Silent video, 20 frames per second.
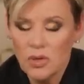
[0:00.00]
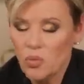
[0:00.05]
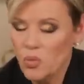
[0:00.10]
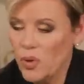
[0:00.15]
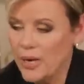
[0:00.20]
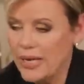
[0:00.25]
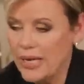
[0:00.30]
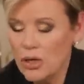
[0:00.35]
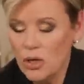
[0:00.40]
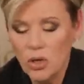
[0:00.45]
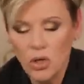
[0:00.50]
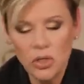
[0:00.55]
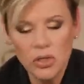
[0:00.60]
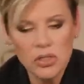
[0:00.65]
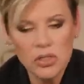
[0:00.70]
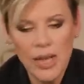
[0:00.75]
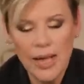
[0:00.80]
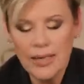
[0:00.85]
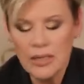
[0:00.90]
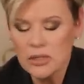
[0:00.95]
When it
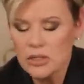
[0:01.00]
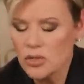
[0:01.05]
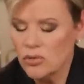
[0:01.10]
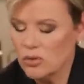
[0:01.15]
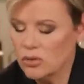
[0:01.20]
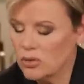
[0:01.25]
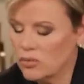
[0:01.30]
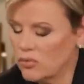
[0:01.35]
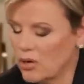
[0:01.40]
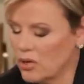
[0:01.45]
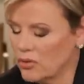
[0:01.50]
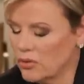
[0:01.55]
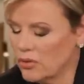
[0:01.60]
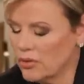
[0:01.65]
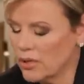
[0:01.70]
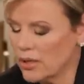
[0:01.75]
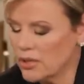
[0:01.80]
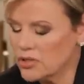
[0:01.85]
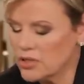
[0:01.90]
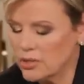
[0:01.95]
looks like it's going the wrong
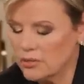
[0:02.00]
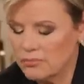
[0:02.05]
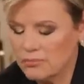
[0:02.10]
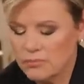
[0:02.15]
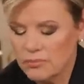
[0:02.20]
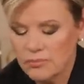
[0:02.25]
direction,